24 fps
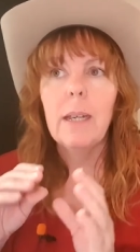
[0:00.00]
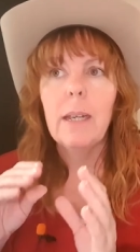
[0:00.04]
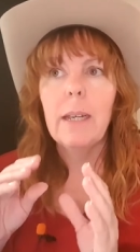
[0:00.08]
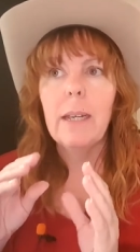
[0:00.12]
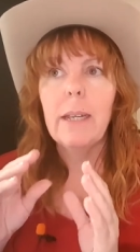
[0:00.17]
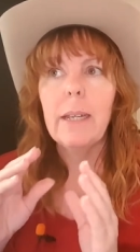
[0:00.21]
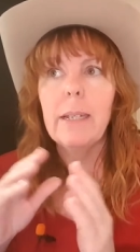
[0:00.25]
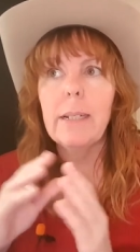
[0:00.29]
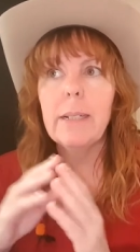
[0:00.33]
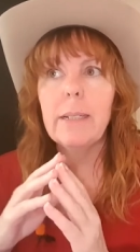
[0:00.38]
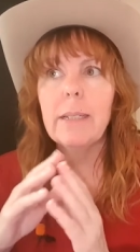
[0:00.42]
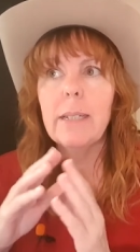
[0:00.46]

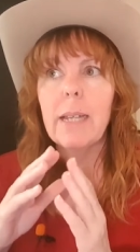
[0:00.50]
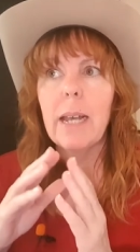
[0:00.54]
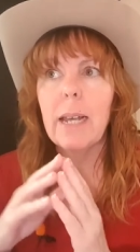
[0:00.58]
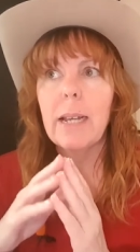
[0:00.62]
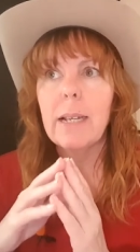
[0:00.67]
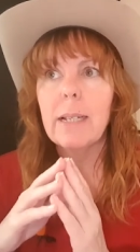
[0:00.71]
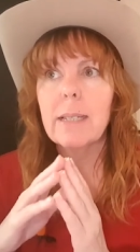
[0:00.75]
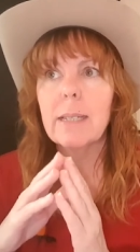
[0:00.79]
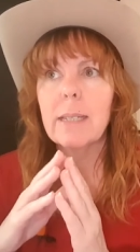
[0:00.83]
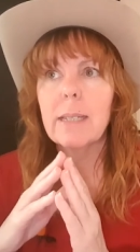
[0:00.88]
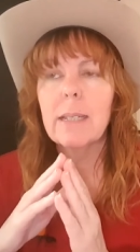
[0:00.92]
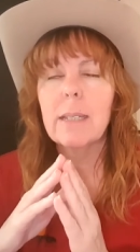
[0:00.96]
It
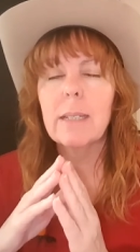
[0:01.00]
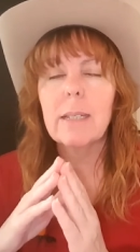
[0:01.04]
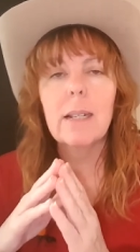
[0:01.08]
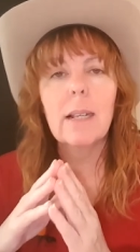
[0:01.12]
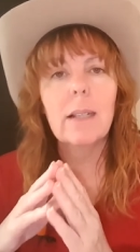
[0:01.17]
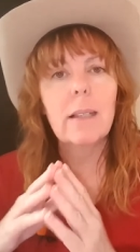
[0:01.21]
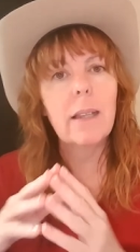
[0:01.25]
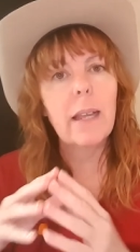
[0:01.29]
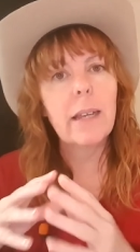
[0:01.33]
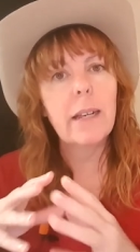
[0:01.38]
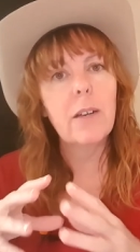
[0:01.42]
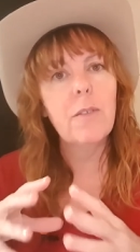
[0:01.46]
tastes
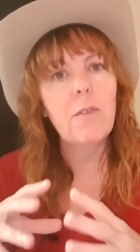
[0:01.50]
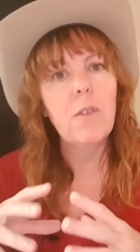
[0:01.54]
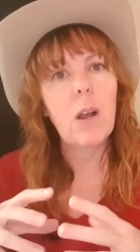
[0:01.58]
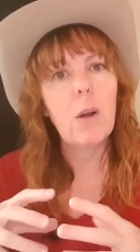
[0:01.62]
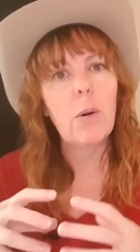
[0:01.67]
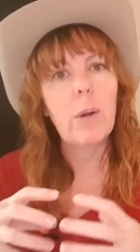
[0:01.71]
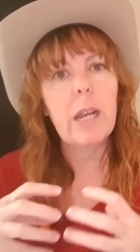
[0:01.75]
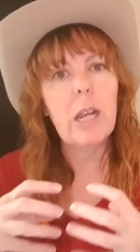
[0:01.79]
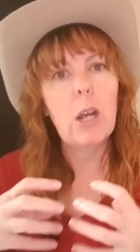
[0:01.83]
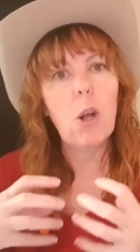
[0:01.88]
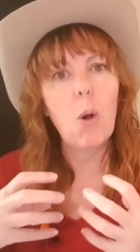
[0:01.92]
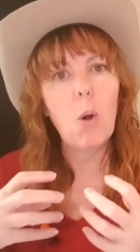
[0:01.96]
like a
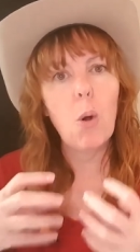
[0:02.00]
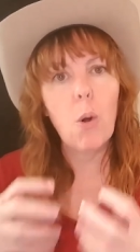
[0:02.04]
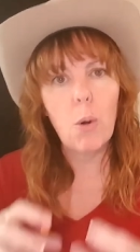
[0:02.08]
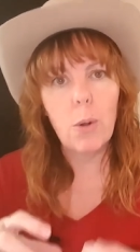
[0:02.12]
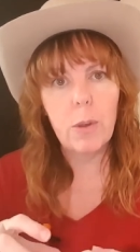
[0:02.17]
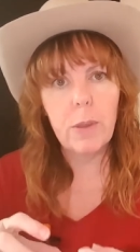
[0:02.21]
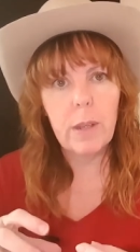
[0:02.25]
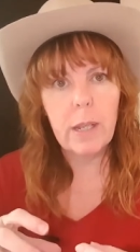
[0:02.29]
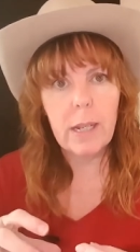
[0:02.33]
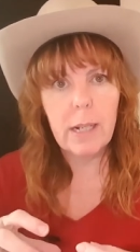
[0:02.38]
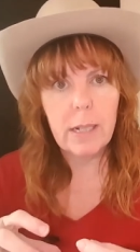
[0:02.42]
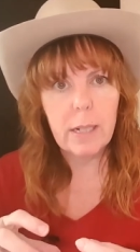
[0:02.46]
very
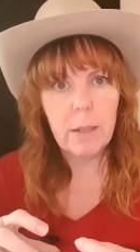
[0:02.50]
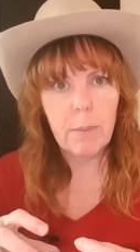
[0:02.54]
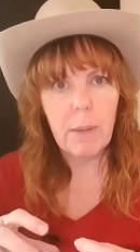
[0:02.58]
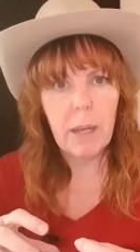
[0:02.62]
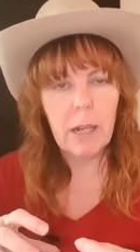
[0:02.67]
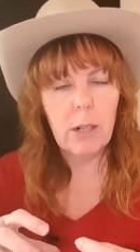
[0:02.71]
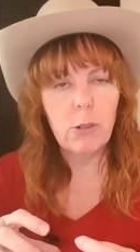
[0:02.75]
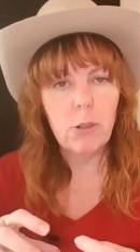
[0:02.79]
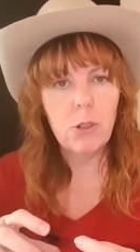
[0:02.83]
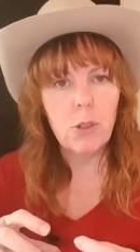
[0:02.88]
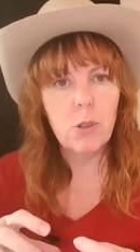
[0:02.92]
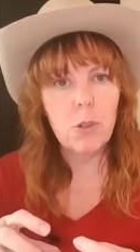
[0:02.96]
earthy
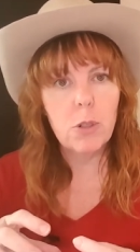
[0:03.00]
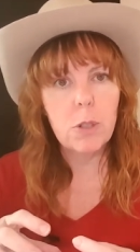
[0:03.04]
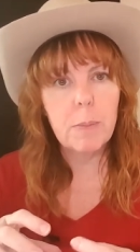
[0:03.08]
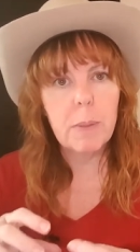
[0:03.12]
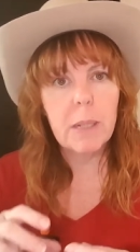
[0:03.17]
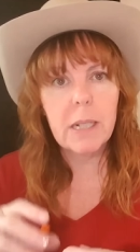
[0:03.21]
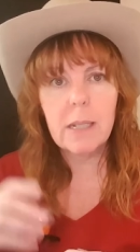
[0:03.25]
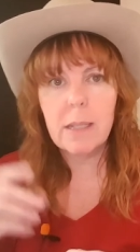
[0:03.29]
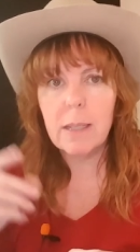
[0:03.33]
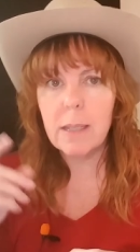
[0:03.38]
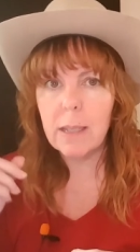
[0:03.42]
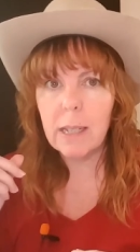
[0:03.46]
tomato juice,
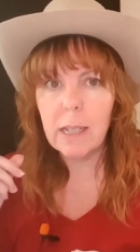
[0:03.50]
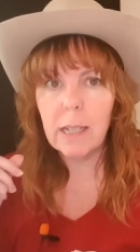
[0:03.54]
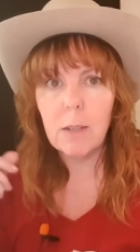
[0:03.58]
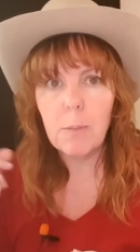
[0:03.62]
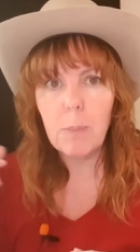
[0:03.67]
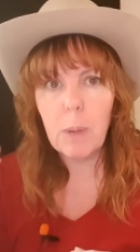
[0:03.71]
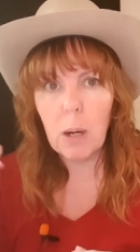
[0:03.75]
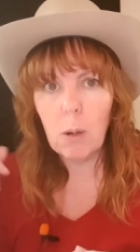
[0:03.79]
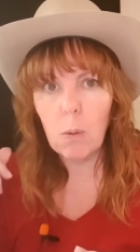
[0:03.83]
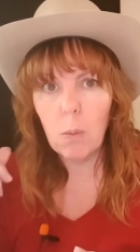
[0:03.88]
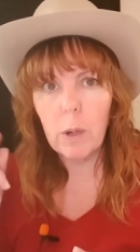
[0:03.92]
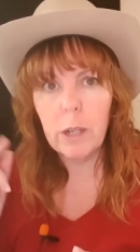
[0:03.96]
because think
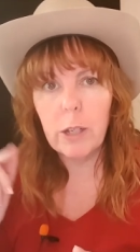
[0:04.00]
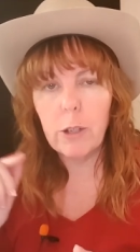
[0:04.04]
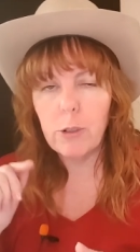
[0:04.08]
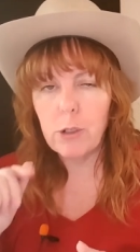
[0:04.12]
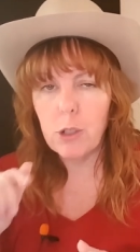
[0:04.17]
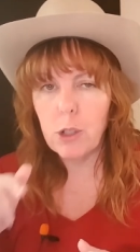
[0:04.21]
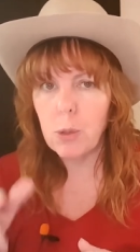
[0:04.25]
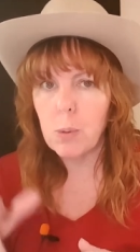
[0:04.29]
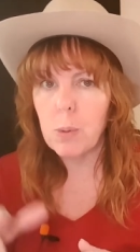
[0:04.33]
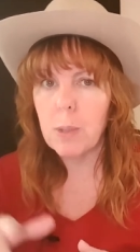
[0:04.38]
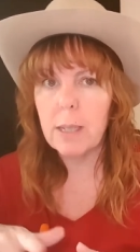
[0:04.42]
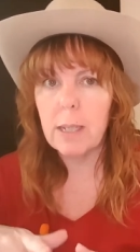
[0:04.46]
about what you're
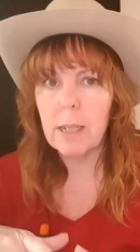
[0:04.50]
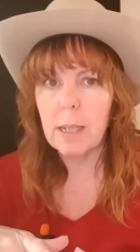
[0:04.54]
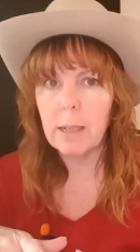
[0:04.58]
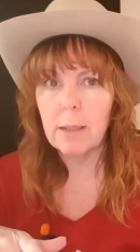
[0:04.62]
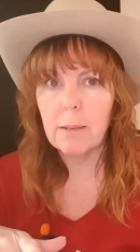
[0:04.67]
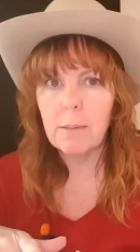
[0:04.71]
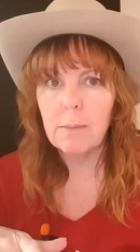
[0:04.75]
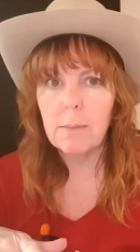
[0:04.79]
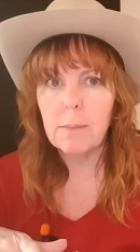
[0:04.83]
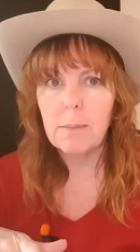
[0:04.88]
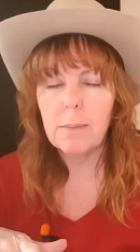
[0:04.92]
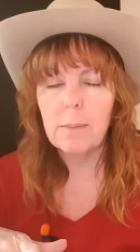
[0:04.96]

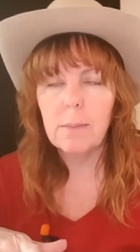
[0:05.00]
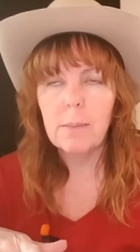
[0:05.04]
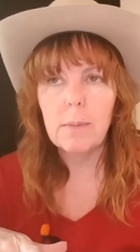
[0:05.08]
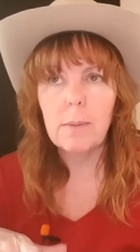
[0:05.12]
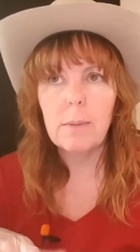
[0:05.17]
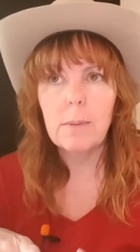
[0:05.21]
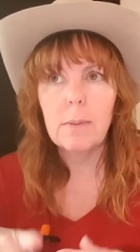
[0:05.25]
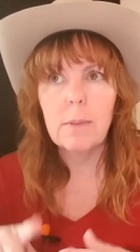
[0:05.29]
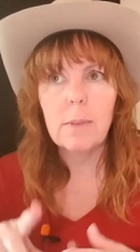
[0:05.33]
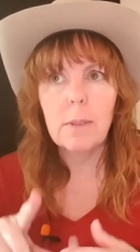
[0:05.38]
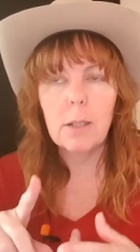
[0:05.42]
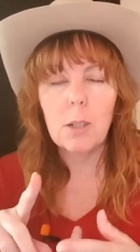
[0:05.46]
juicing.
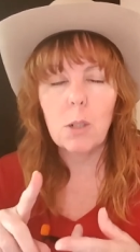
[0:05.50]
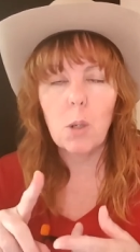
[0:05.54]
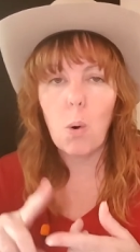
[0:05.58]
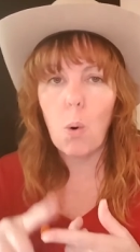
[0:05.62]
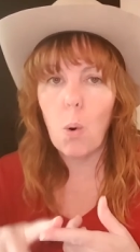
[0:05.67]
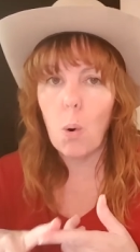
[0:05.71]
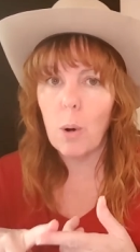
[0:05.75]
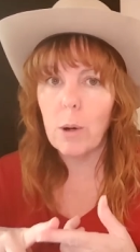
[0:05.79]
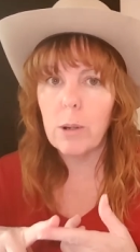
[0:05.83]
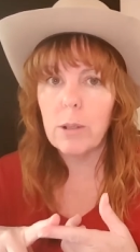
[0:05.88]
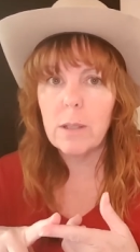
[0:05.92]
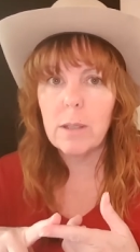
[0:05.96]

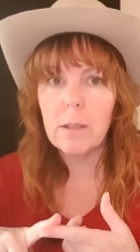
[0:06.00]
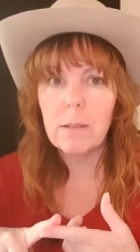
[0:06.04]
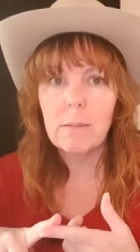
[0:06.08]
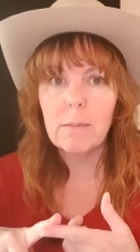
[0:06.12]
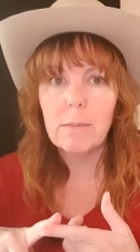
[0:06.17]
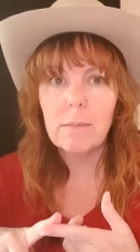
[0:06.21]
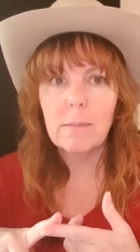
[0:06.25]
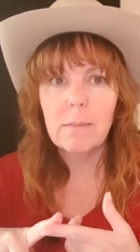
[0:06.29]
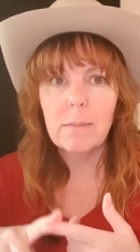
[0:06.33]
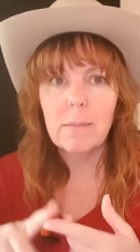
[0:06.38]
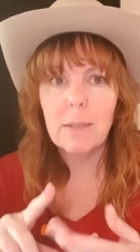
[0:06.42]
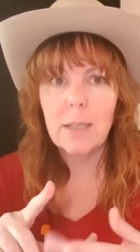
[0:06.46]
Cores,
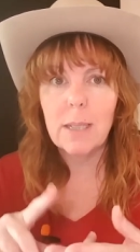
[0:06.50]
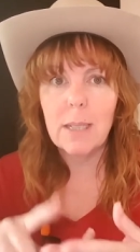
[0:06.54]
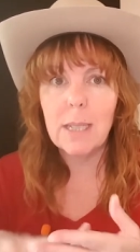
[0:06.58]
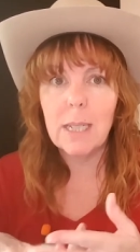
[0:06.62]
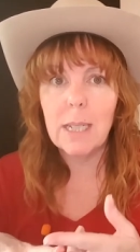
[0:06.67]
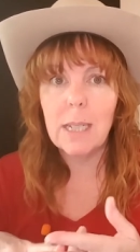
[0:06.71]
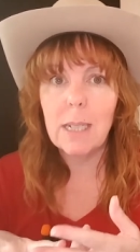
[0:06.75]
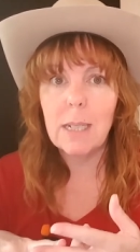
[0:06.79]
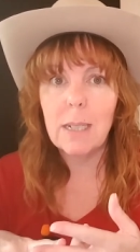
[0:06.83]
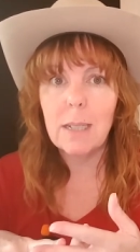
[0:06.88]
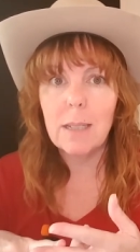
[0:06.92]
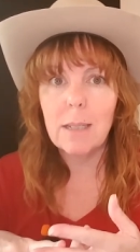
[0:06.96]

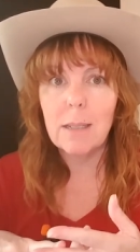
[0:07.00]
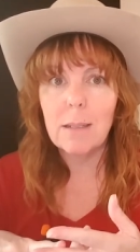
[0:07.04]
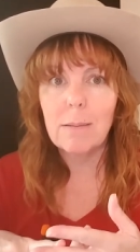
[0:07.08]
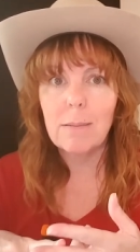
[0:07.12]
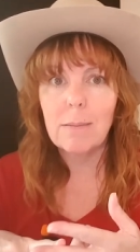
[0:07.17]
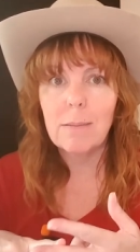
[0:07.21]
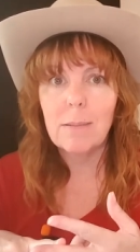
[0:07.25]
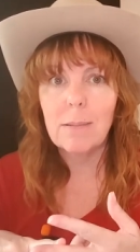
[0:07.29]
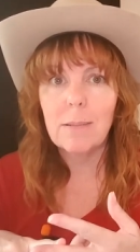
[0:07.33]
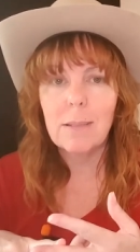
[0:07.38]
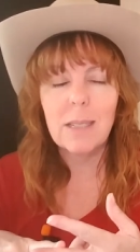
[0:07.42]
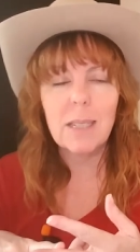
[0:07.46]
seeds,
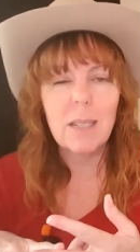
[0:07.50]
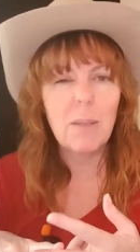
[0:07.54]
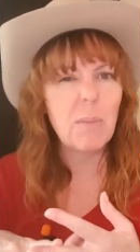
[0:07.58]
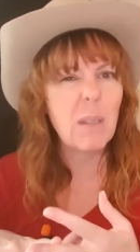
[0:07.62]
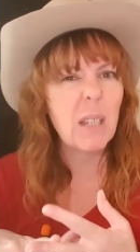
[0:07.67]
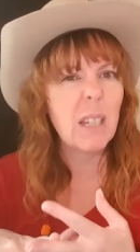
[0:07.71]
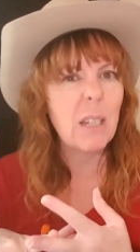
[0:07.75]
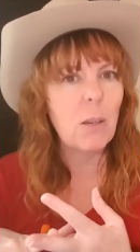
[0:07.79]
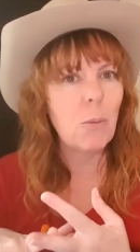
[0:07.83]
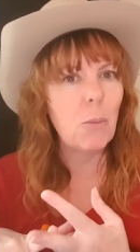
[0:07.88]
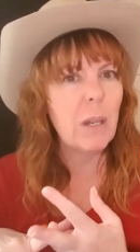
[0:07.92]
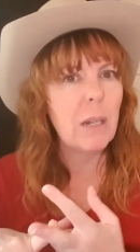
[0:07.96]

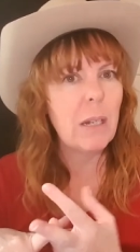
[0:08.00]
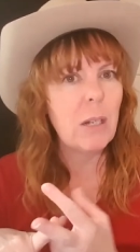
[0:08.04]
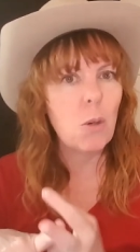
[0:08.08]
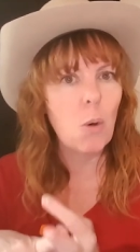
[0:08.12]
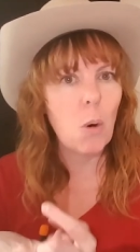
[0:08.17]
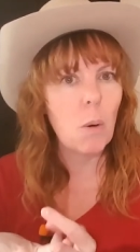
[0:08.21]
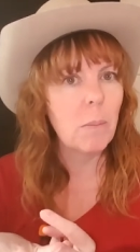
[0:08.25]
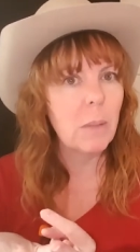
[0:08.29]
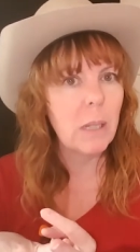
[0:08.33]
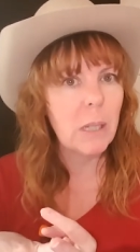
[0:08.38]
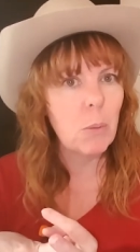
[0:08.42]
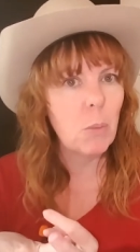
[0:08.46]
something that we
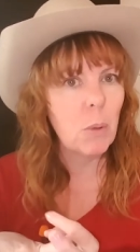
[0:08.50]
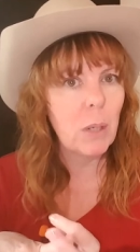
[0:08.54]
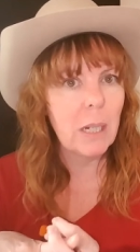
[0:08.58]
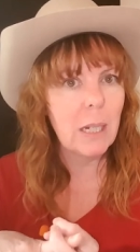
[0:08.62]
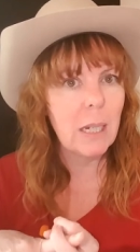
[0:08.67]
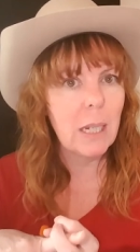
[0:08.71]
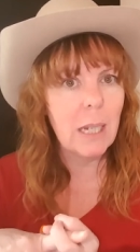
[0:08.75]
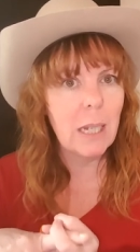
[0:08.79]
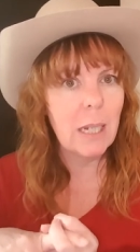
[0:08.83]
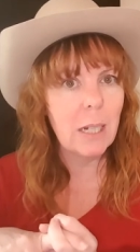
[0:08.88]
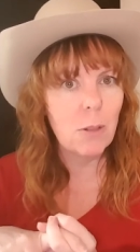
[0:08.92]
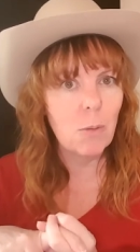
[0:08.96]
normally
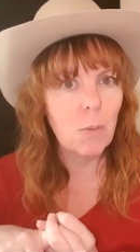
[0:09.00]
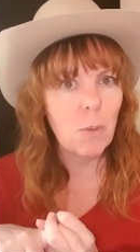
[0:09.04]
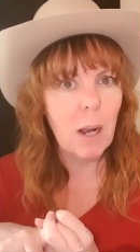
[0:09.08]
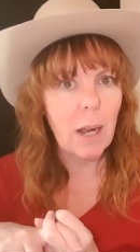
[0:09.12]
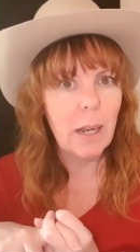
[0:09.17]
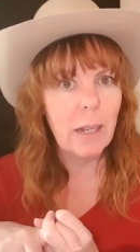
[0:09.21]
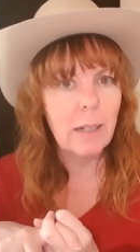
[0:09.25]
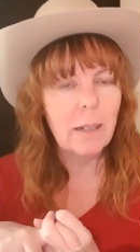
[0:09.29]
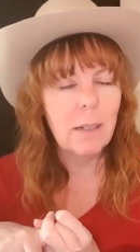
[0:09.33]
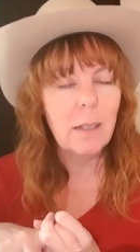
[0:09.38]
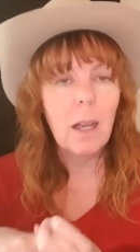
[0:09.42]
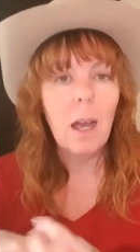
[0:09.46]
wouldn't eat, right?